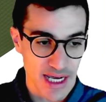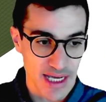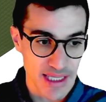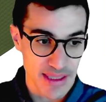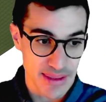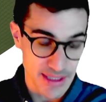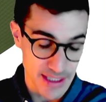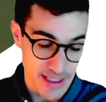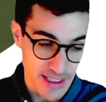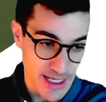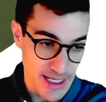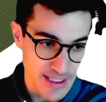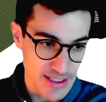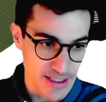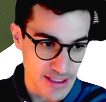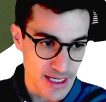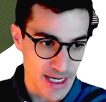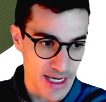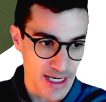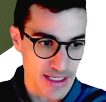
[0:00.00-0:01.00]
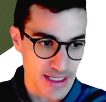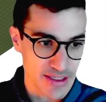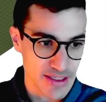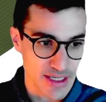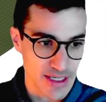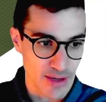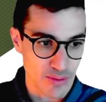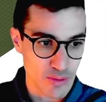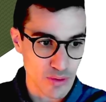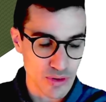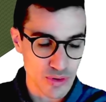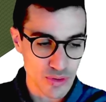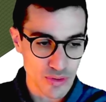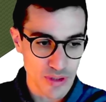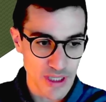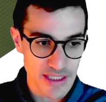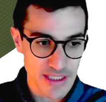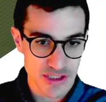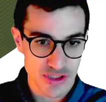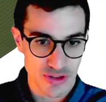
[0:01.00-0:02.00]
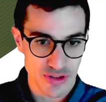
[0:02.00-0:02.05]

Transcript: I think I, I, I will do that,